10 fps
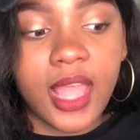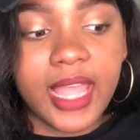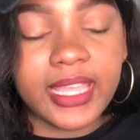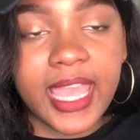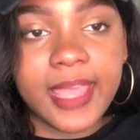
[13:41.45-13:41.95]

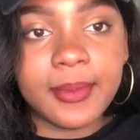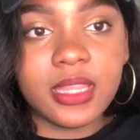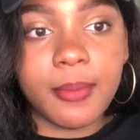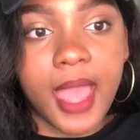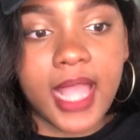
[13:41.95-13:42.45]
I came in
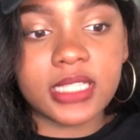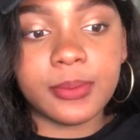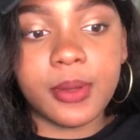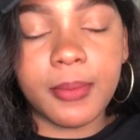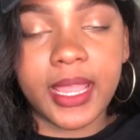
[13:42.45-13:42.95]
the back to
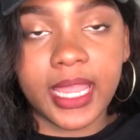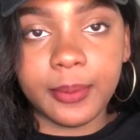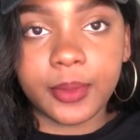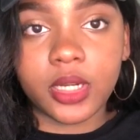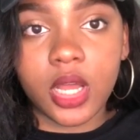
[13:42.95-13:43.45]
put my
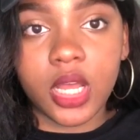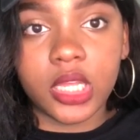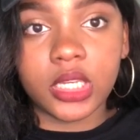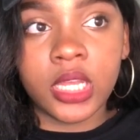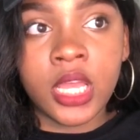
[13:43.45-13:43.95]
apron on.